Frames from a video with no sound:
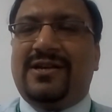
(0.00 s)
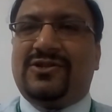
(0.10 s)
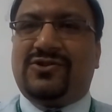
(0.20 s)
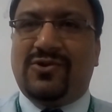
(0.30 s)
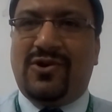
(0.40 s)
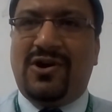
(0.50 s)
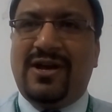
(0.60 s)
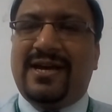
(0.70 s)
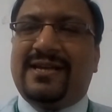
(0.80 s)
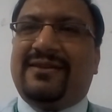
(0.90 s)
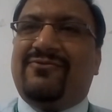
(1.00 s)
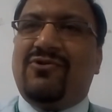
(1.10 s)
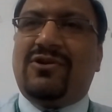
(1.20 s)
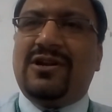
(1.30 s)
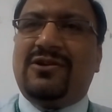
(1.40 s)
So the
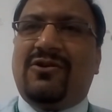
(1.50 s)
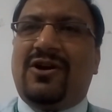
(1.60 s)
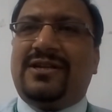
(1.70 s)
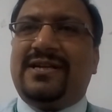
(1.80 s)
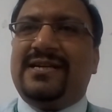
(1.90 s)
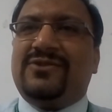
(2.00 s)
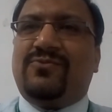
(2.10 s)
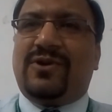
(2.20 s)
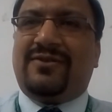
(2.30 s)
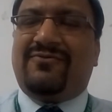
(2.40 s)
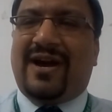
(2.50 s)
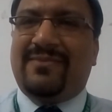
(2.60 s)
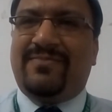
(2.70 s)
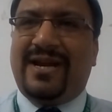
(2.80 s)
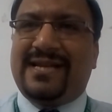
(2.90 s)
vocal cord is what
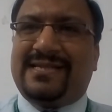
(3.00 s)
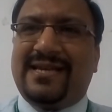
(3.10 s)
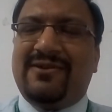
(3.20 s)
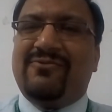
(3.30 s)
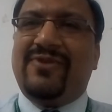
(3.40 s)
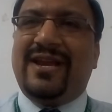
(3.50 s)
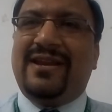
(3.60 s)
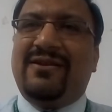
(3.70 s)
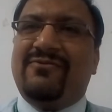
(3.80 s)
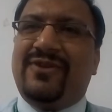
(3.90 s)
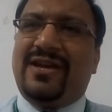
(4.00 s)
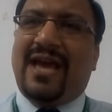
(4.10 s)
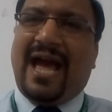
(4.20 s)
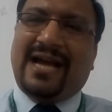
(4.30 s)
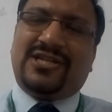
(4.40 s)
vibrates when
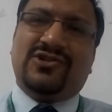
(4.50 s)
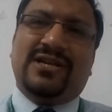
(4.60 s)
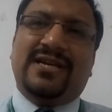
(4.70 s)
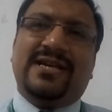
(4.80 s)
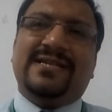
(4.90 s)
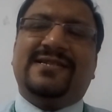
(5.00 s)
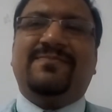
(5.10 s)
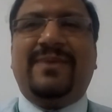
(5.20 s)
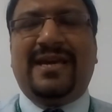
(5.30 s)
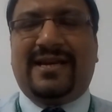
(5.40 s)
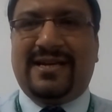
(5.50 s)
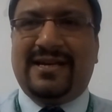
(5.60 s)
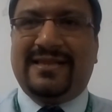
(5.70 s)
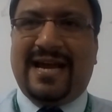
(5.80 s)
we actually speak.